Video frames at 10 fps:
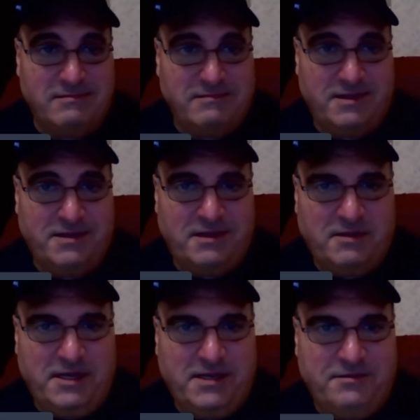That you
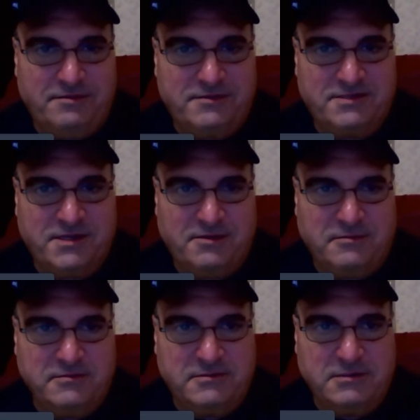needed those
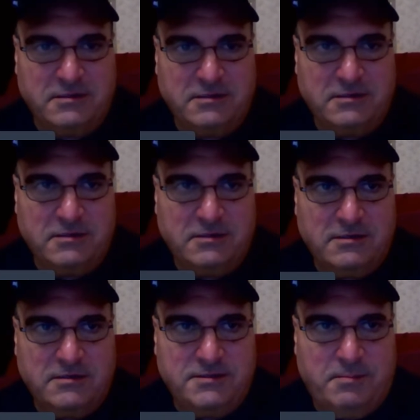skills
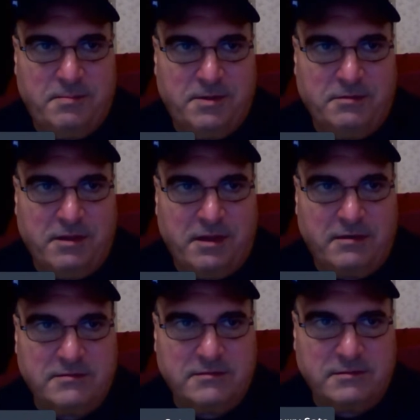to build
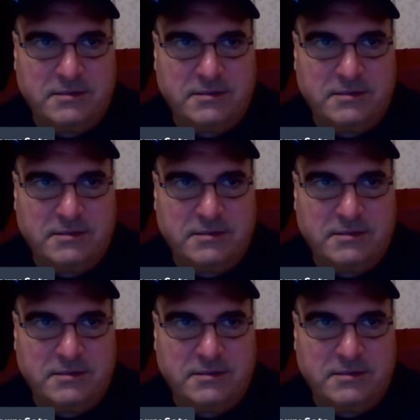things.